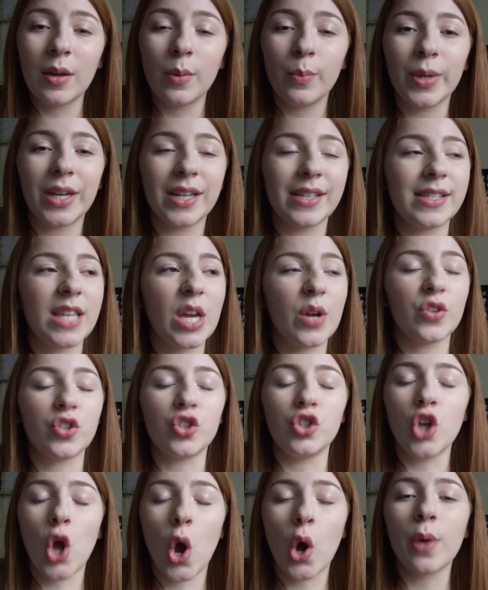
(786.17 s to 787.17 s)
Because there's
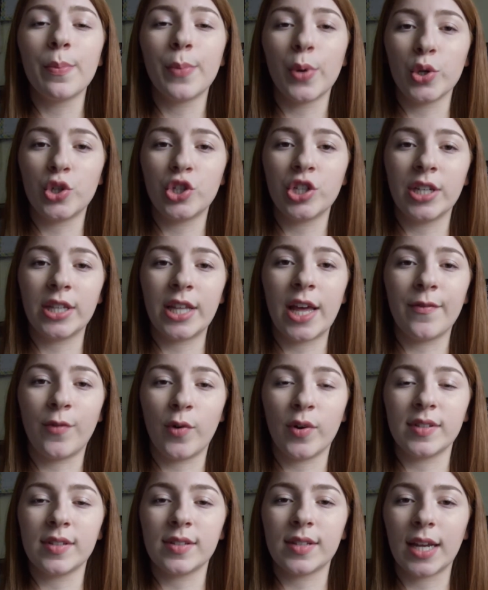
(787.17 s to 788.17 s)
no emotion in that
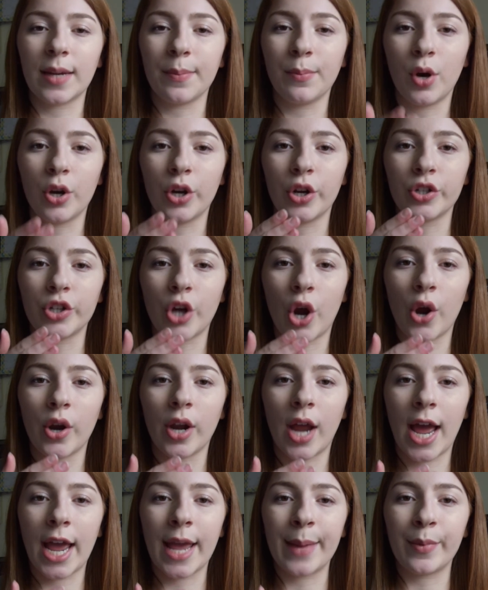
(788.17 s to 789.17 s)
voice. It's like monotone.
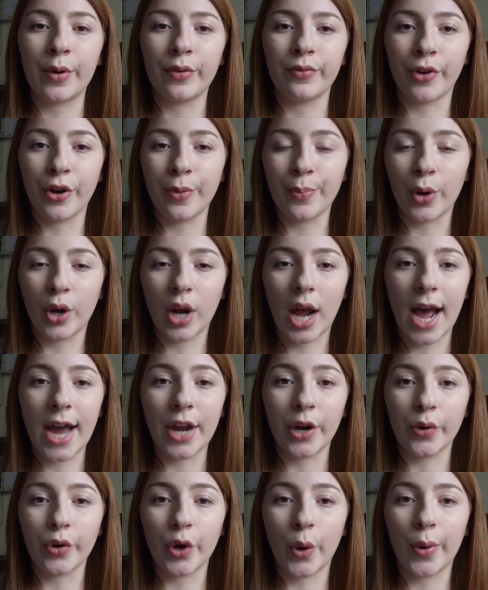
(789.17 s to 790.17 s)
I am a robot. I
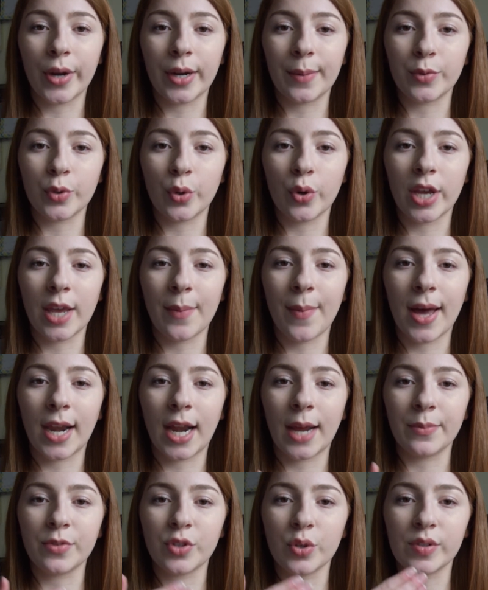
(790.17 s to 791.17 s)
don't know what I'm talking about.
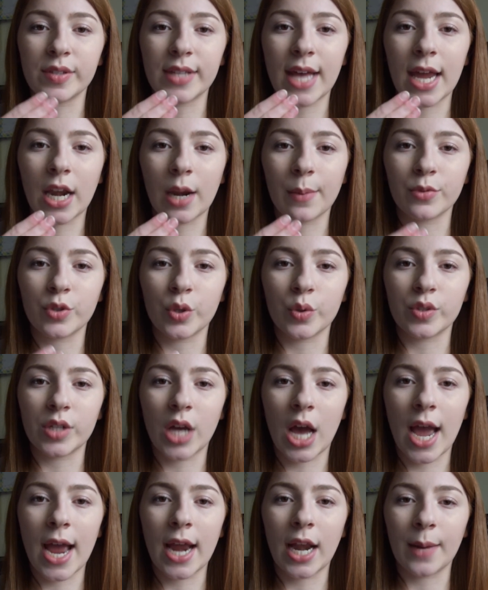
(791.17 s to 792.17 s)
I'm so sad. I'm so
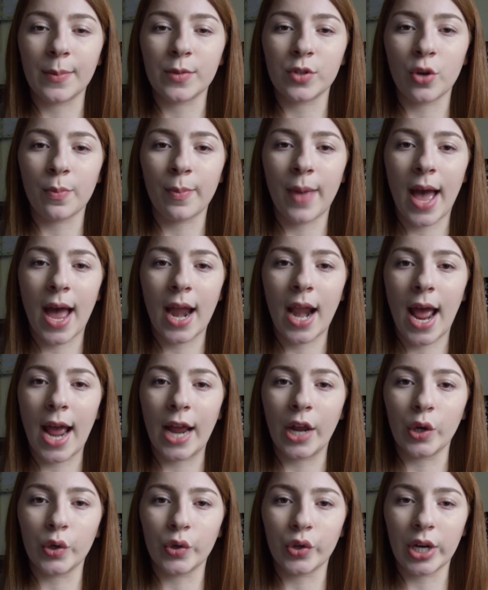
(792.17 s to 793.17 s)
tired. I'm so mad,
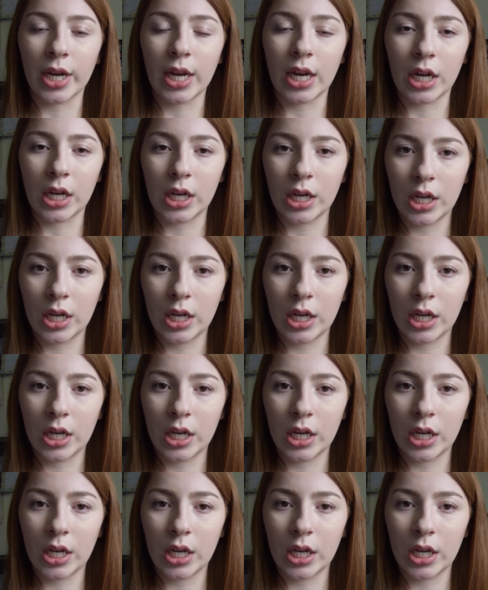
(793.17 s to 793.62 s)
angry.